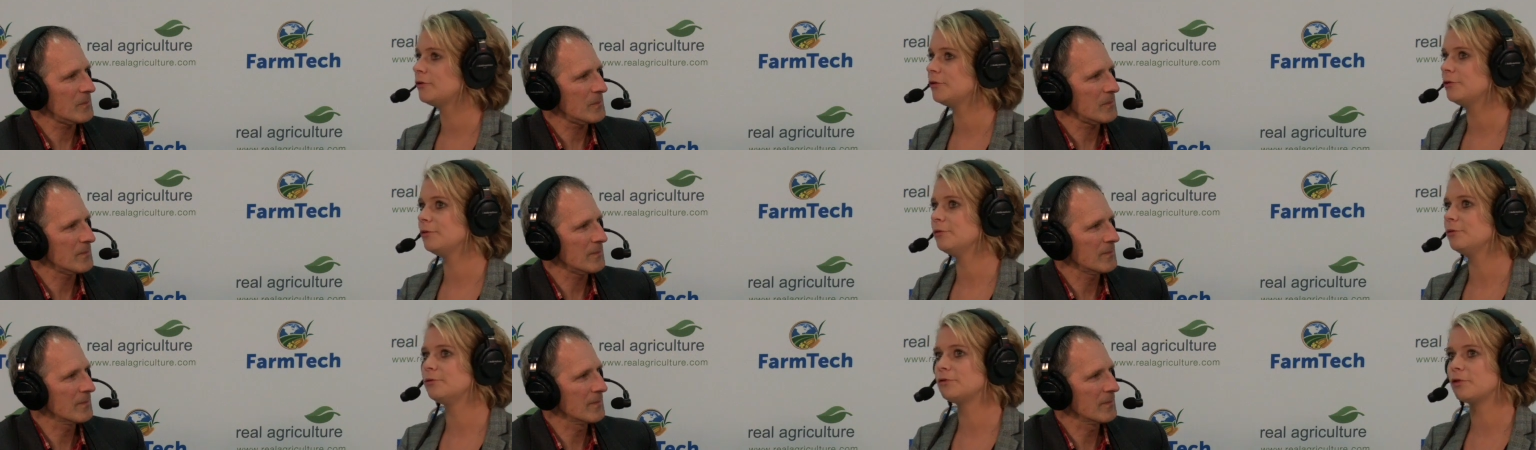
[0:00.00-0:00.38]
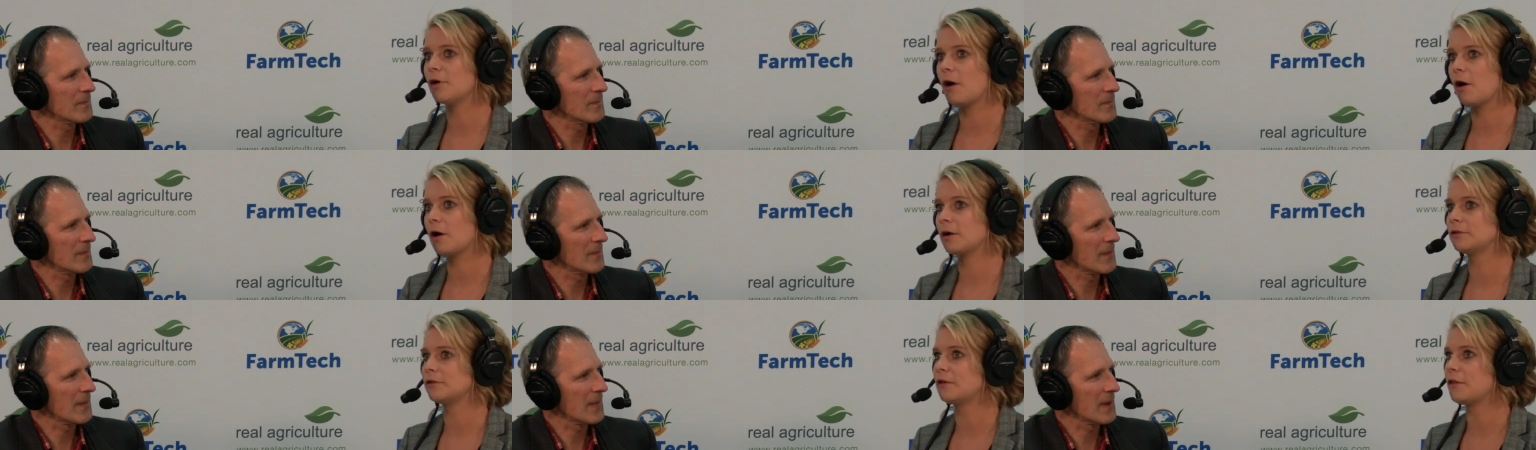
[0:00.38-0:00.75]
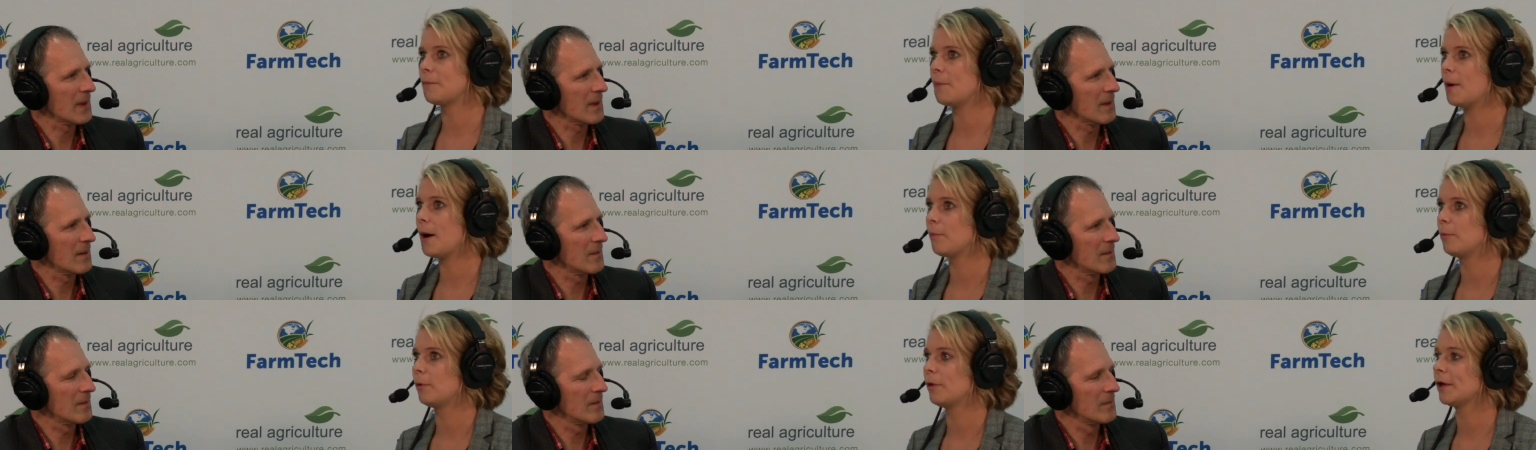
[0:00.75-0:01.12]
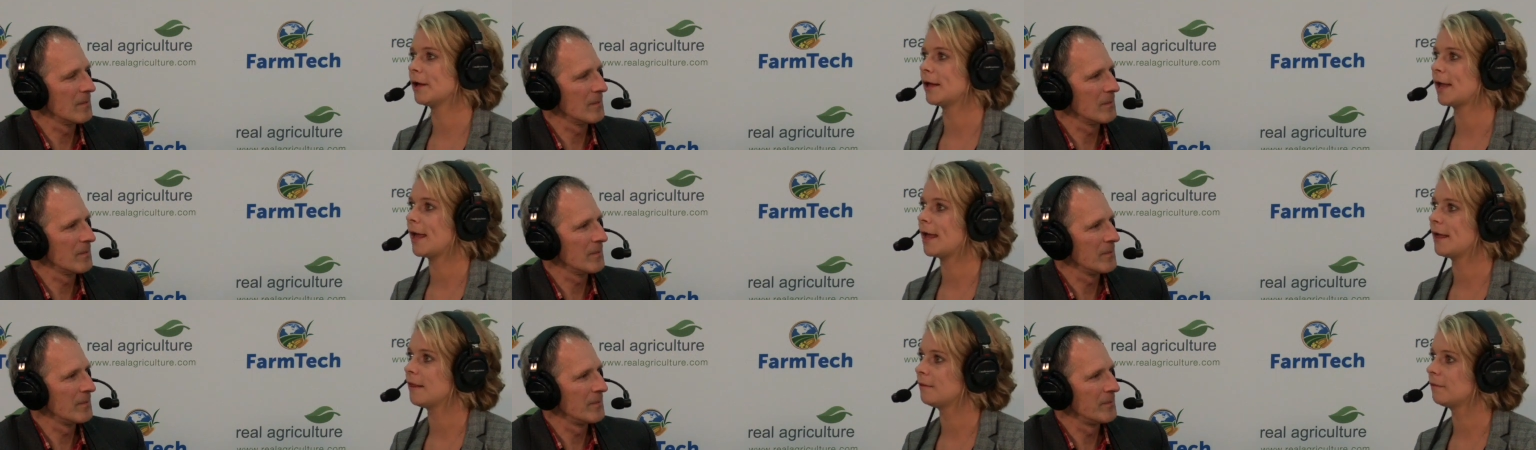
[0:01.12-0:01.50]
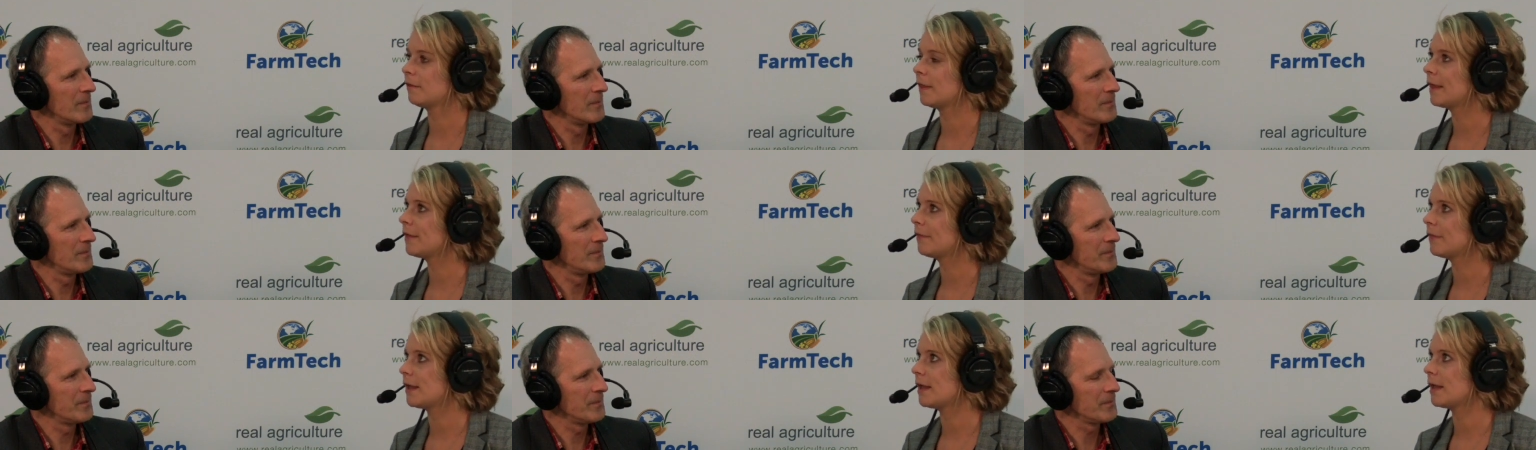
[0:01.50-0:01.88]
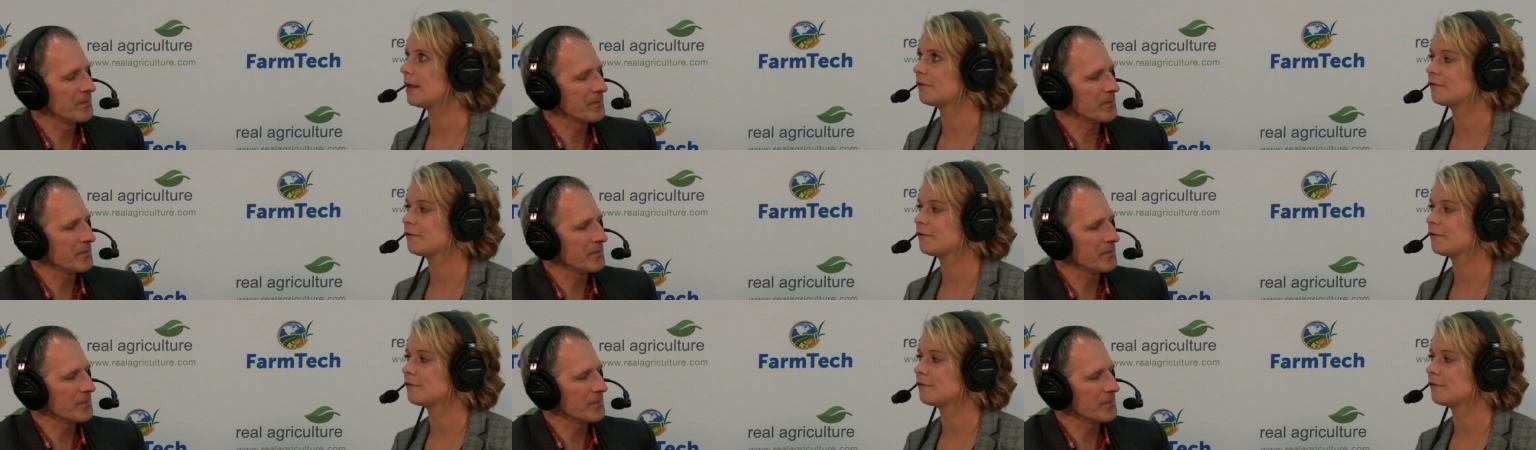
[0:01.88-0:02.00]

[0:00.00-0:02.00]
Speaker 1: to talk to the public, and lately,